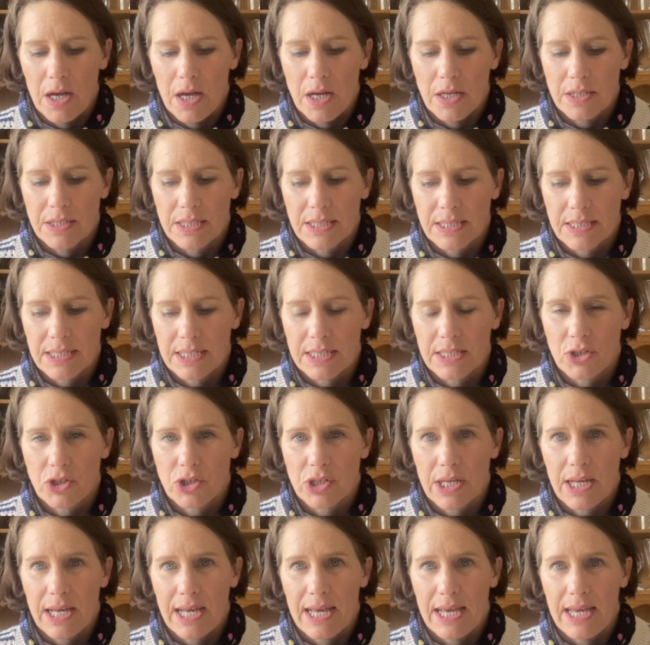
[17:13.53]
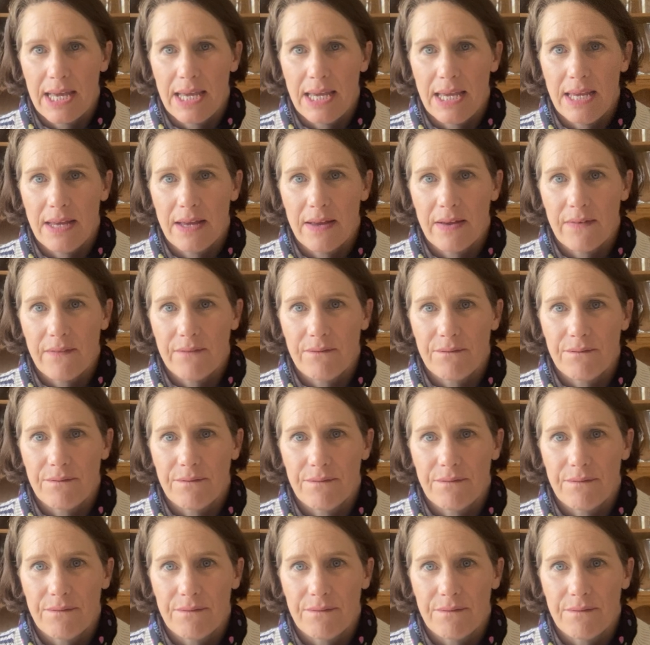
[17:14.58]
stitch a
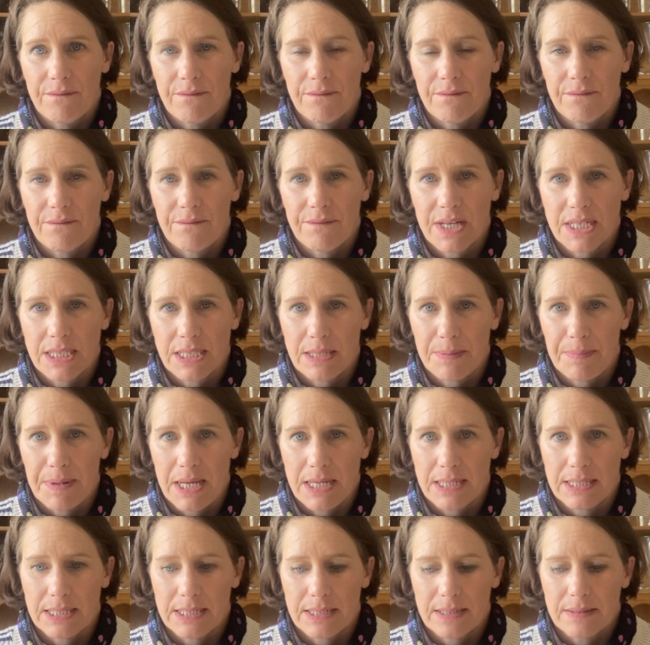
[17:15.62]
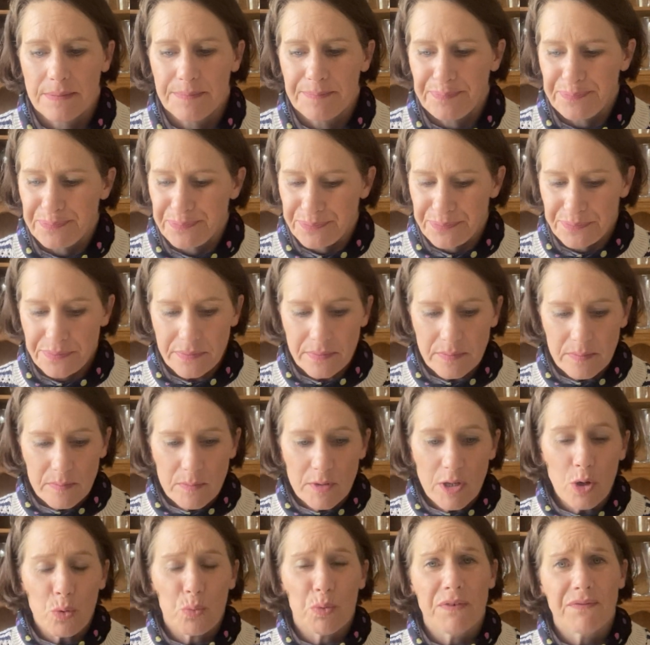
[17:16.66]
fancy blanket.
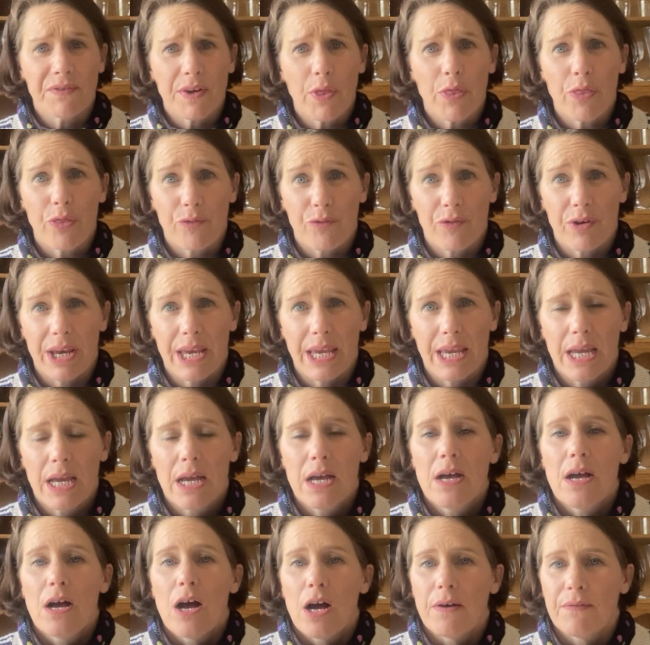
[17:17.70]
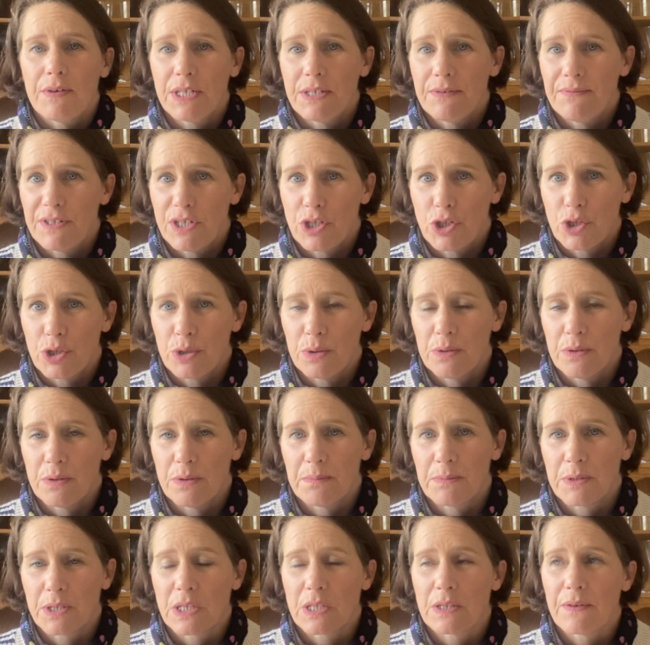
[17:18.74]
We've done 3. I've only finished 2 of them
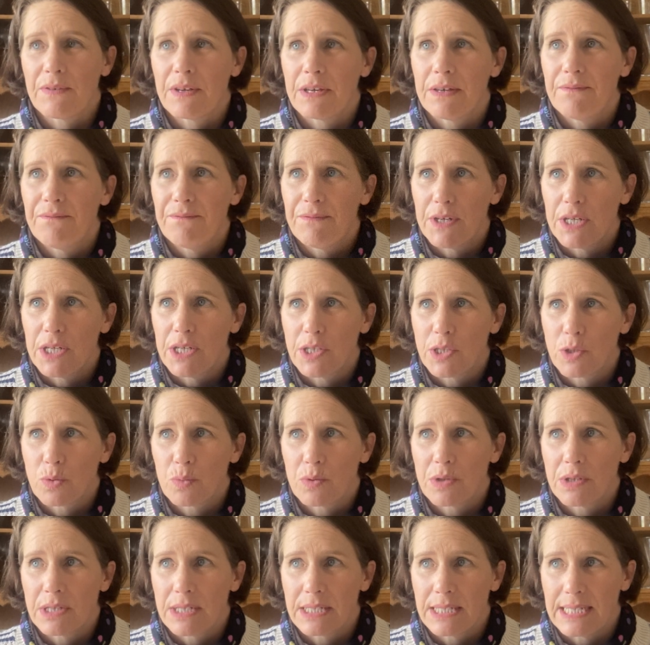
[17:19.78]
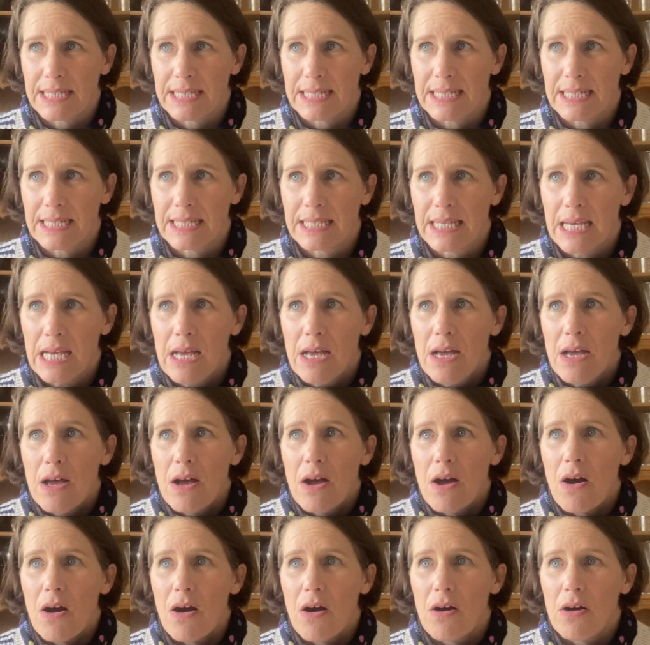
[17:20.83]
because the very first one I did,
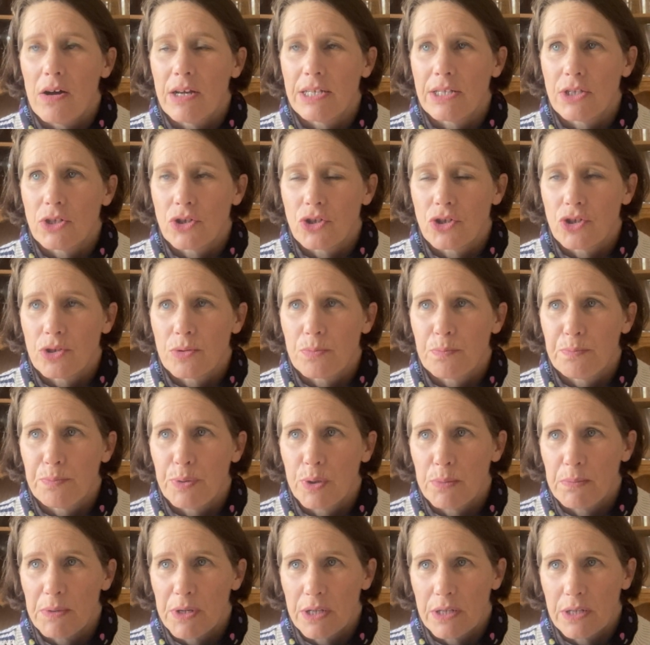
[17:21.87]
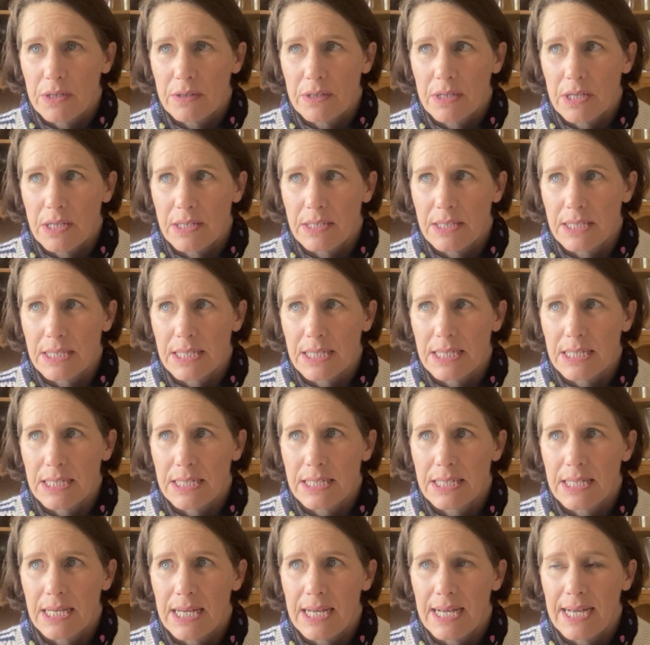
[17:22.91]
I put my own colours in
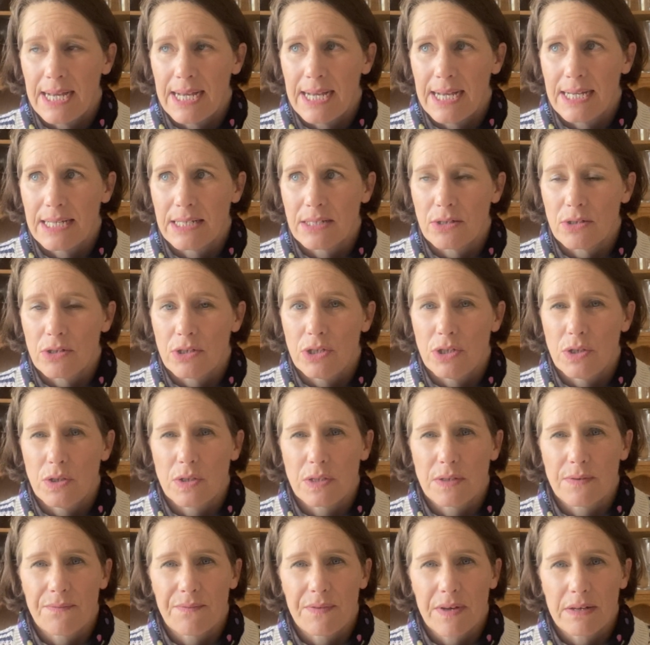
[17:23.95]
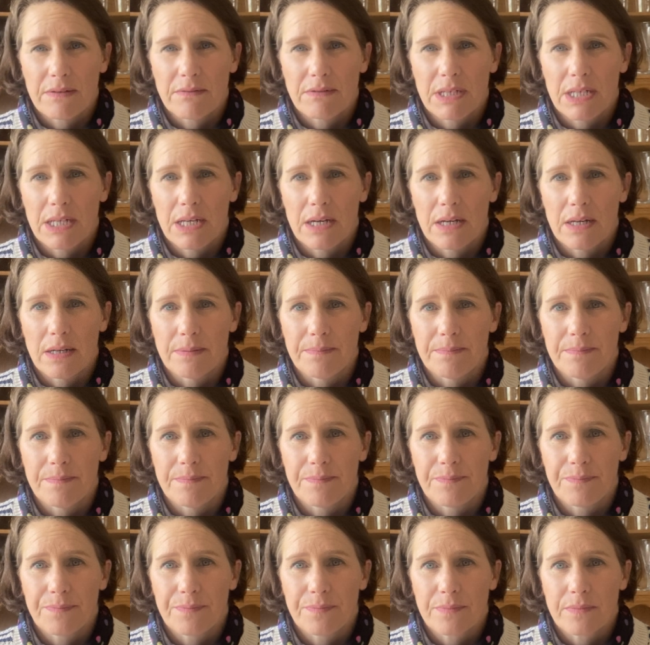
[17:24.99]
it and I used a very
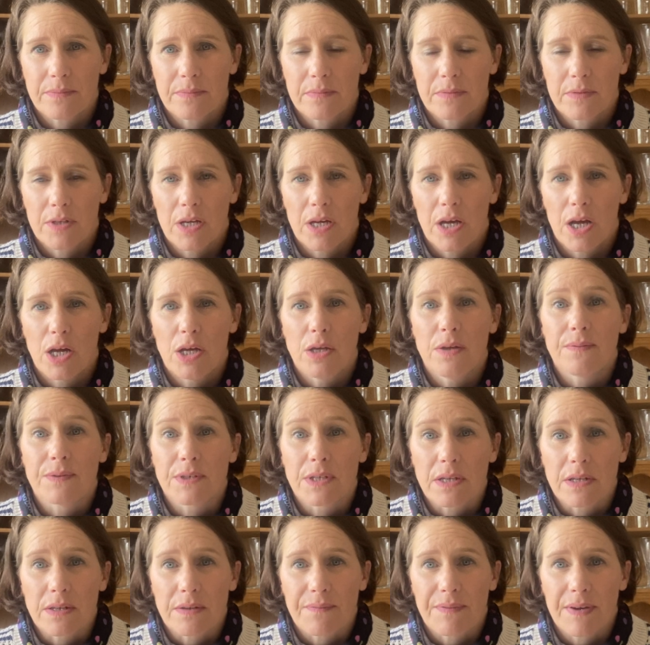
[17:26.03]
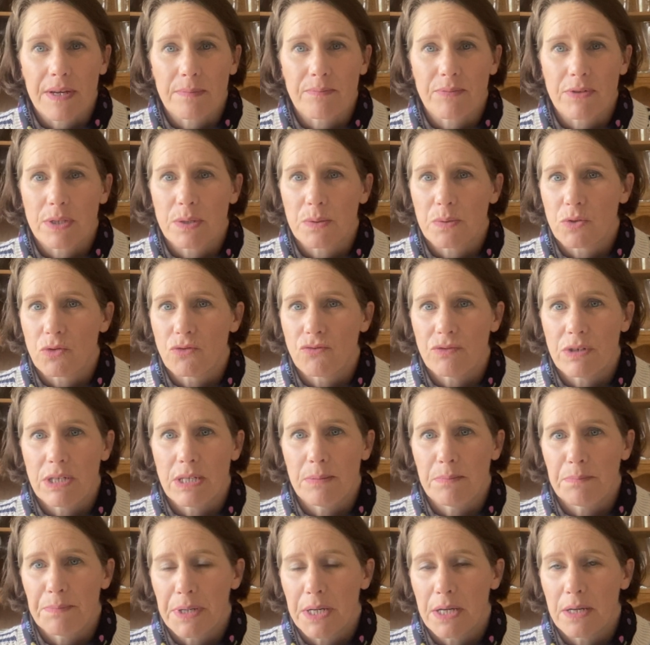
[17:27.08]
over-dyed fabric. It was
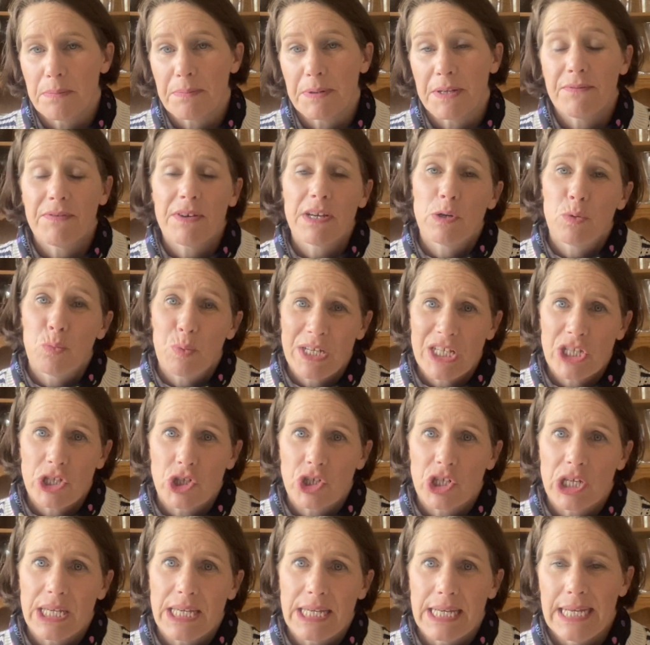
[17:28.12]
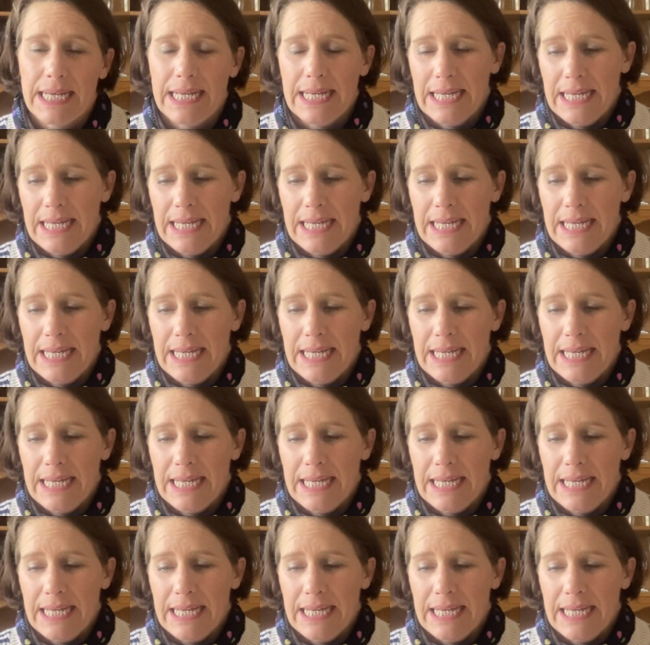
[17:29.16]
green purpley, very witchy.